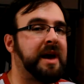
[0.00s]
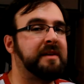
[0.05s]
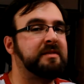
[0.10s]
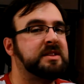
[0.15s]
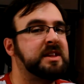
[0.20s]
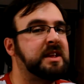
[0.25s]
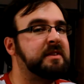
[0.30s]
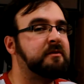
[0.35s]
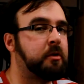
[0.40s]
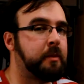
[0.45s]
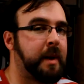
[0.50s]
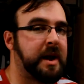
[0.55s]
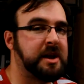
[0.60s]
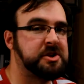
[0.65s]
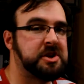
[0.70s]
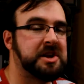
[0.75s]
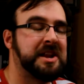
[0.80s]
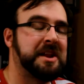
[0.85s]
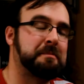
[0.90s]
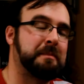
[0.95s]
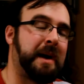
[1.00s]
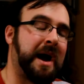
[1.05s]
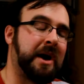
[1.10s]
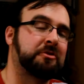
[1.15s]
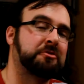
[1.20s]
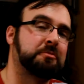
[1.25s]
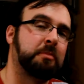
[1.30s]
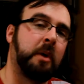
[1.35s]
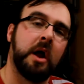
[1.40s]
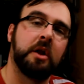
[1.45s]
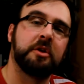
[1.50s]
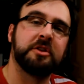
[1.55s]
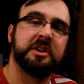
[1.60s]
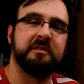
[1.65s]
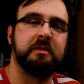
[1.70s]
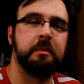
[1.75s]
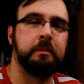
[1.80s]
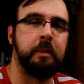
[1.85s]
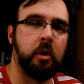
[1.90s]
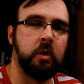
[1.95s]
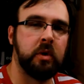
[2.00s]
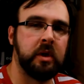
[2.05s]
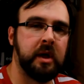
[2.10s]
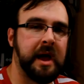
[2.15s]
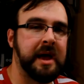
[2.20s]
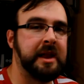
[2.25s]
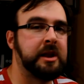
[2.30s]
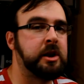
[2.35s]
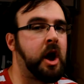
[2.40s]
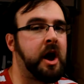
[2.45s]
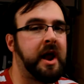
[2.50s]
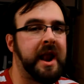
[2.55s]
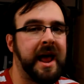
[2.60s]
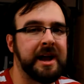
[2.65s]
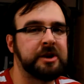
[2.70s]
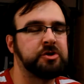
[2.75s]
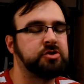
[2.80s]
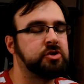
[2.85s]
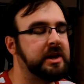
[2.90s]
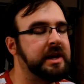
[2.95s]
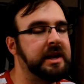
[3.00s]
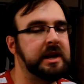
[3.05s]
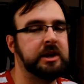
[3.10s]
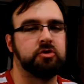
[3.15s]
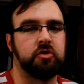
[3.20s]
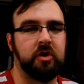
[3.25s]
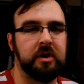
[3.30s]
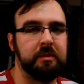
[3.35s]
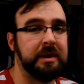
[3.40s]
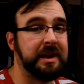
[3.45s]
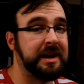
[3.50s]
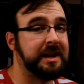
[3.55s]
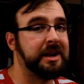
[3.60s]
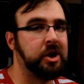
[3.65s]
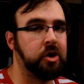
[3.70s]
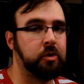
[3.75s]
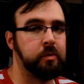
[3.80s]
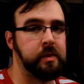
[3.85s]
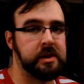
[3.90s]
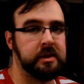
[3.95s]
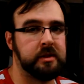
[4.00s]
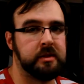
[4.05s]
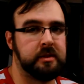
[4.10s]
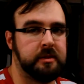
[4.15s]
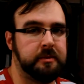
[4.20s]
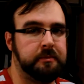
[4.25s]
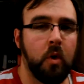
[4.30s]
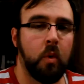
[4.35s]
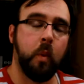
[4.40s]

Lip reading: have is information in mouse models of Ebola and not actually any treatment in humans.